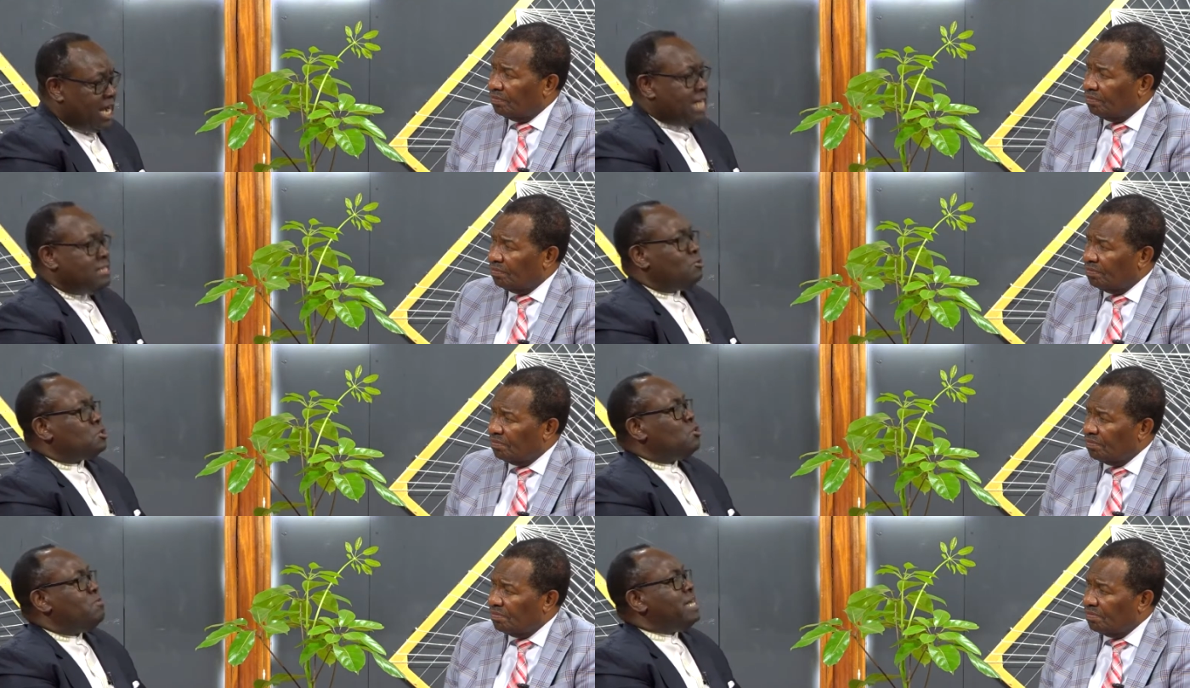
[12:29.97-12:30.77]
Speaker 1: and there
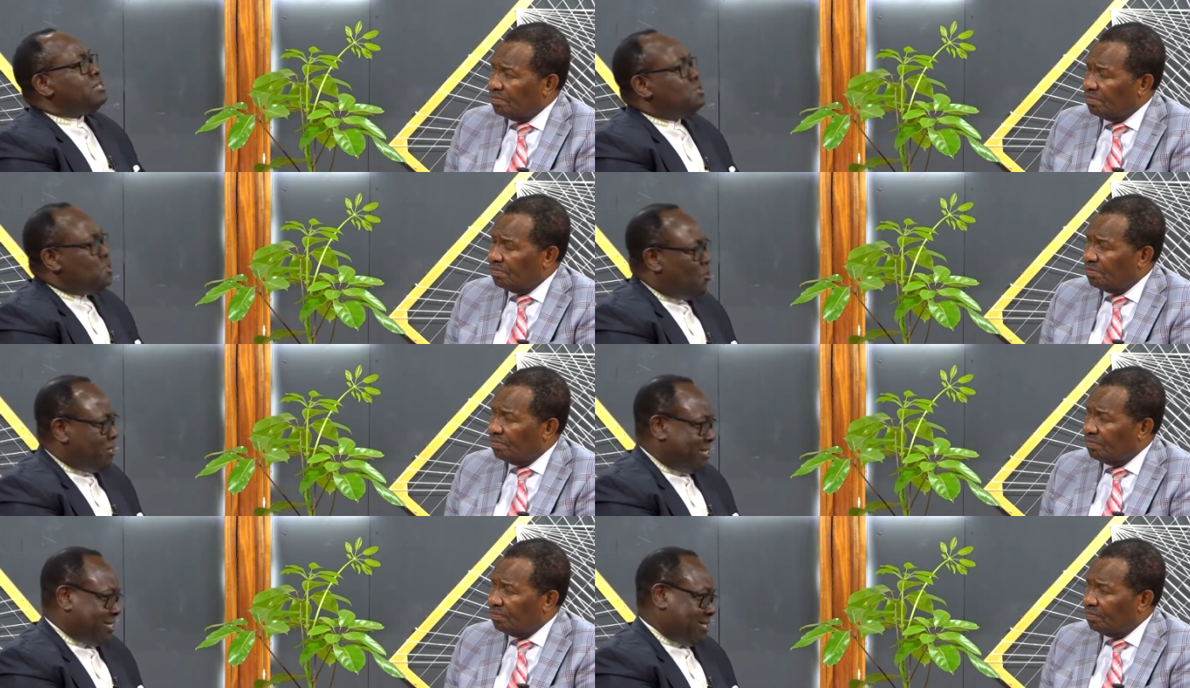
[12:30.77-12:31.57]
was too much
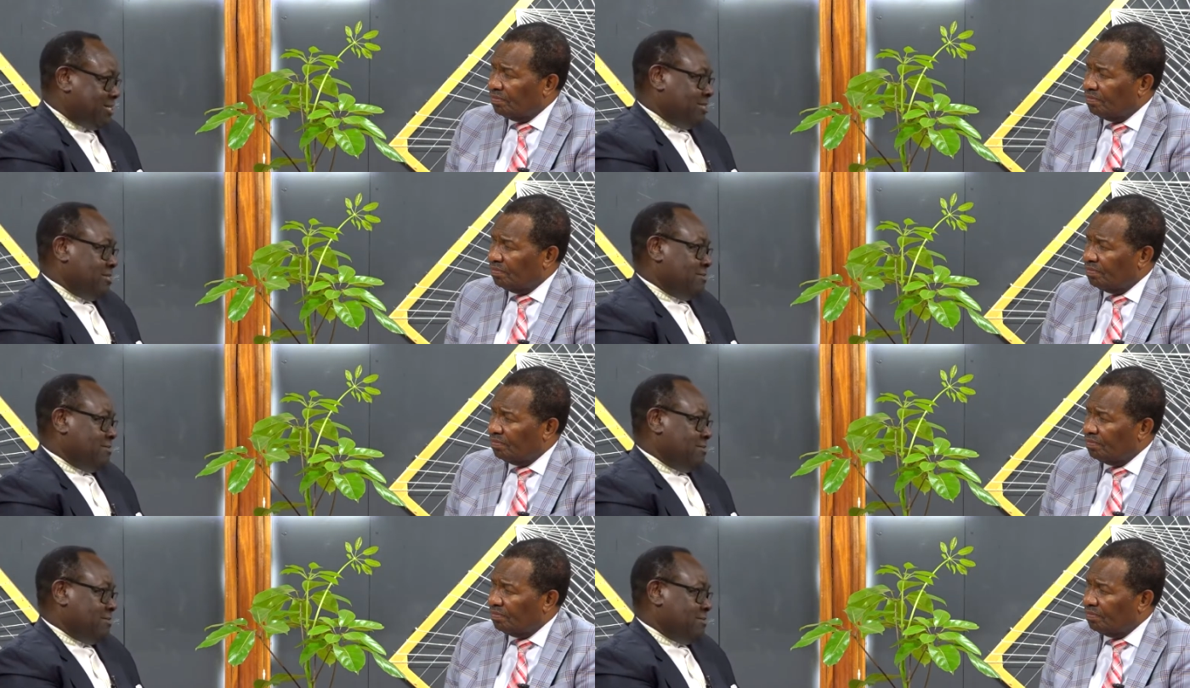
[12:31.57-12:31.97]
noise